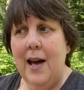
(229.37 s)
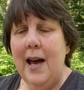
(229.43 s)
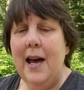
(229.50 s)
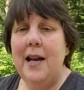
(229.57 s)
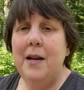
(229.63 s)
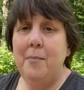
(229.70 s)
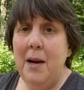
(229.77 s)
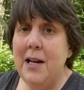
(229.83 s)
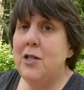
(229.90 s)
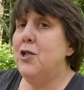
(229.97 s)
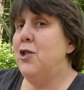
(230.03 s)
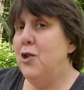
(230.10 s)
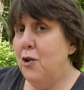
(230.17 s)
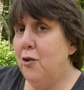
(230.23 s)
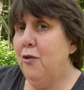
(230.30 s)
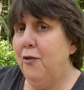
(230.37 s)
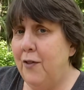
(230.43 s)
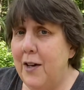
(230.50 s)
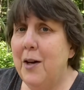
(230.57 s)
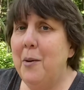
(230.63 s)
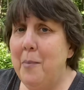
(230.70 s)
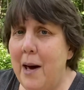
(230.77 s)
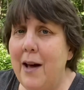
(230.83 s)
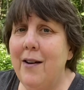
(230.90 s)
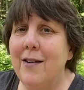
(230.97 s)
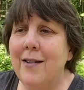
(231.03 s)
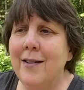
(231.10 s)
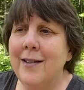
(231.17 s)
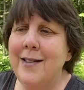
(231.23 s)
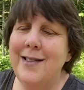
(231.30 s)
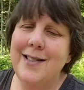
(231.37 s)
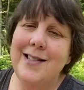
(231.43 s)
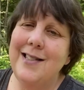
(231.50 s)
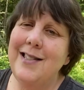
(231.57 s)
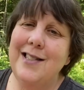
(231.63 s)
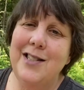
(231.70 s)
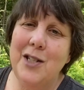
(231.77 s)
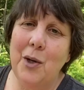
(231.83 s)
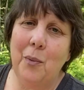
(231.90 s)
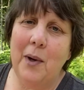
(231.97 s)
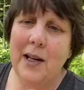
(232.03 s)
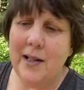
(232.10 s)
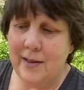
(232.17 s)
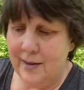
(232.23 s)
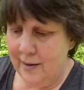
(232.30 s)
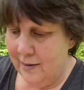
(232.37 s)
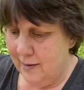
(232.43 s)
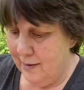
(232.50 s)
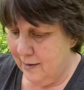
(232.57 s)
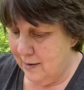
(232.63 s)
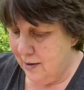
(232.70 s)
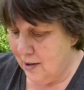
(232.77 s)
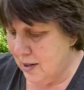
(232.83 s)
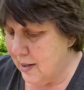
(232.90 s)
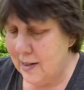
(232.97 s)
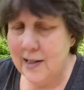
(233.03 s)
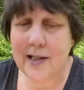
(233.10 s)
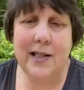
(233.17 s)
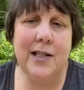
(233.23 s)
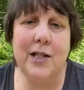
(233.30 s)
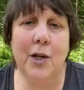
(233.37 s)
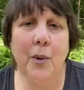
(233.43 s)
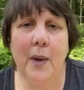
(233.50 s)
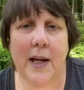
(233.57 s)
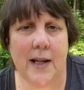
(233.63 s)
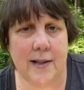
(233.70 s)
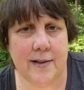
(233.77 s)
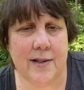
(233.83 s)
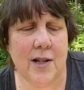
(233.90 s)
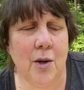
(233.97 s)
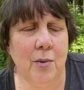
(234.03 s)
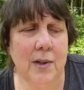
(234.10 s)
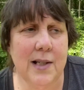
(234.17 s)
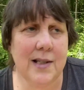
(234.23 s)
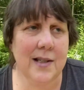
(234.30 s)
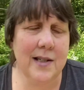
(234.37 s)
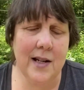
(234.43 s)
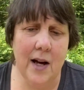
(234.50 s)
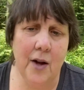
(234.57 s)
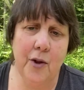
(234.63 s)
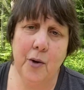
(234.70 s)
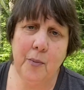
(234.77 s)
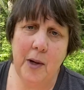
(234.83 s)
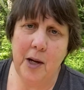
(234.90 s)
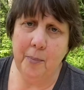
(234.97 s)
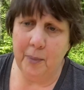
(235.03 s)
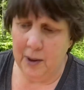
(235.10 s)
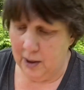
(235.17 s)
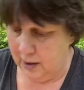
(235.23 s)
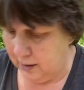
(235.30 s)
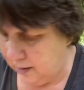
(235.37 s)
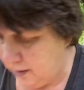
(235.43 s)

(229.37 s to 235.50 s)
and it makes you feel better, just do it. Just do it. Don't listen to other people.